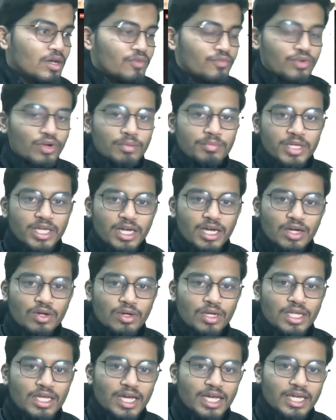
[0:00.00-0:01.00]
from here
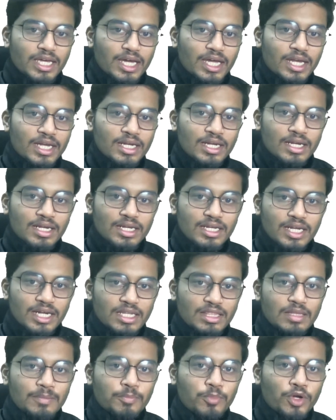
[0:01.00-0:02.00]
only I can
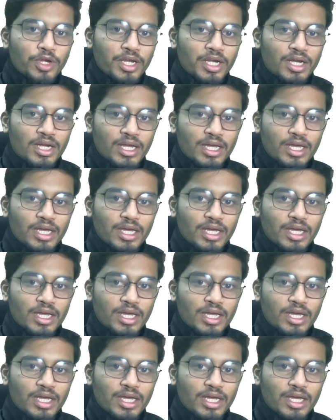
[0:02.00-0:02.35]
get the point.